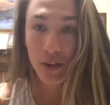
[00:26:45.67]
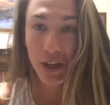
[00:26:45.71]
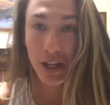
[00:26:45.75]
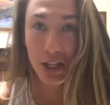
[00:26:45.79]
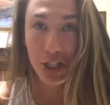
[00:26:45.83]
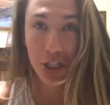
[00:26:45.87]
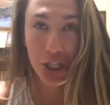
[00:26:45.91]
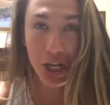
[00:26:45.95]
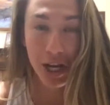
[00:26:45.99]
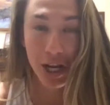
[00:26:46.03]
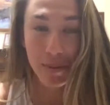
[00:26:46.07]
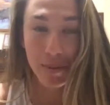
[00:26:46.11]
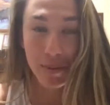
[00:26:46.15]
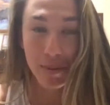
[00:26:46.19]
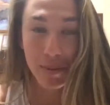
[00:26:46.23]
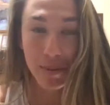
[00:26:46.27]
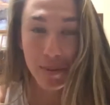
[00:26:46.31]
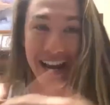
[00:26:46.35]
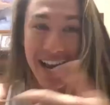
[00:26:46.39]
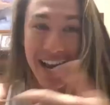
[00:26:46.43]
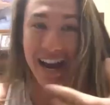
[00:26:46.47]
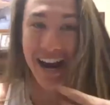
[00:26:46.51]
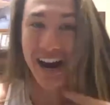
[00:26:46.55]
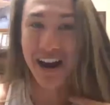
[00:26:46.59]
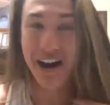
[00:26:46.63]
They shaped
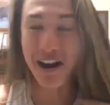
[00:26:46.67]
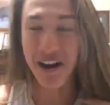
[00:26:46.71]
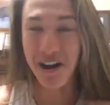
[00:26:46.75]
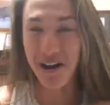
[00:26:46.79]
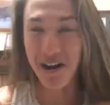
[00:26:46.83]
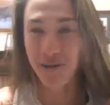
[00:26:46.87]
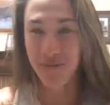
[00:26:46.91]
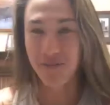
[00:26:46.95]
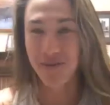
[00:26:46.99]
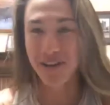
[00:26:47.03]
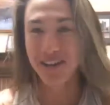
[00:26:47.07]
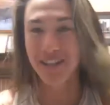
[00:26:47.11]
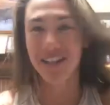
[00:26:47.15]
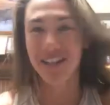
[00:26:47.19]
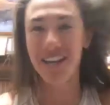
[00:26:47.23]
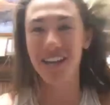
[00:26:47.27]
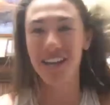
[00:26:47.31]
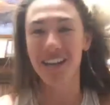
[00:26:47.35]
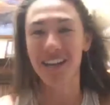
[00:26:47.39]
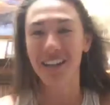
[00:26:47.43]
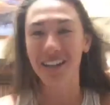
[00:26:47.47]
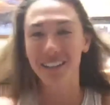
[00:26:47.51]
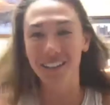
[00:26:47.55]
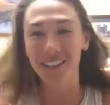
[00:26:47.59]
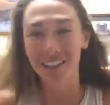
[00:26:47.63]
me, and
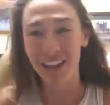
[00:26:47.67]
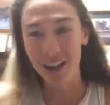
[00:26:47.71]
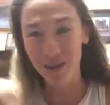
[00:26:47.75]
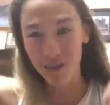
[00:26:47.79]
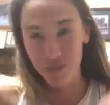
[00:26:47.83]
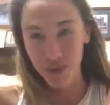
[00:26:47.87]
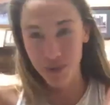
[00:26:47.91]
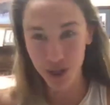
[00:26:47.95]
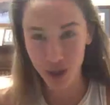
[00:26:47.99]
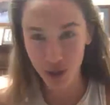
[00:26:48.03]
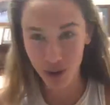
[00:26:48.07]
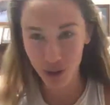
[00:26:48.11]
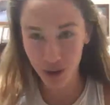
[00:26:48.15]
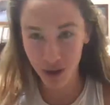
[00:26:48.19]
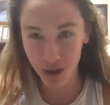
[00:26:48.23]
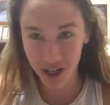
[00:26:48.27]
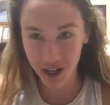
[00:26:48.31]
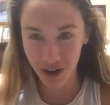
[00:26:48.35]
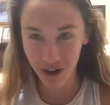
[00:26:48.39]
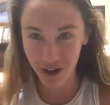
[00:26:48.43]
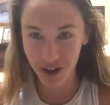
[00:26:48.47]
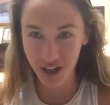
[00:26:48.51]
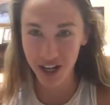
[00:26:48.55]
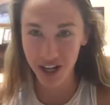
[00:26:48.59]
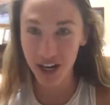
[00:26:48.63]
they led me to go to
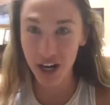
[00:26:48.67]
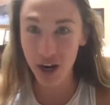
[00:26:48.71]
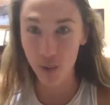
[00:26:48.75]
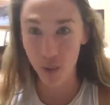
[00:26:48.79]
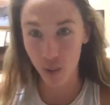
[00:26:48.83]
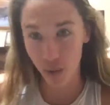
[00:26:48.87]
Carolina.